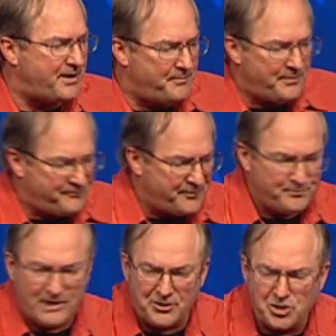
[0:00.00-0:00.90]
some
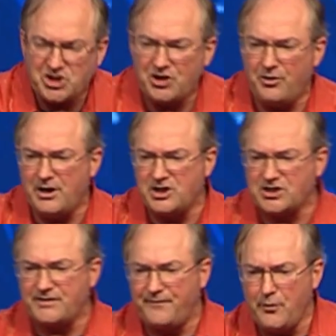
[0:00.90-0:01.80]
literature and just a
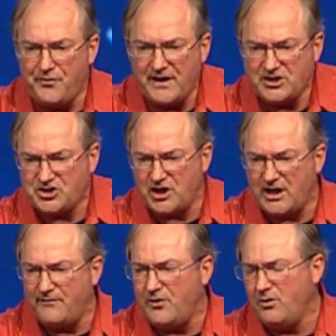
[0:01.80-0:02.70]
few things to give
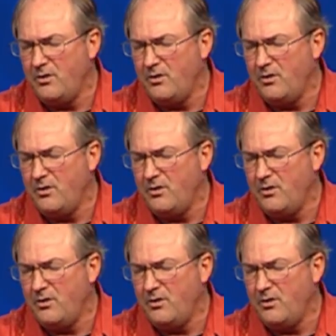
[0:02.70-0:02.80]
you.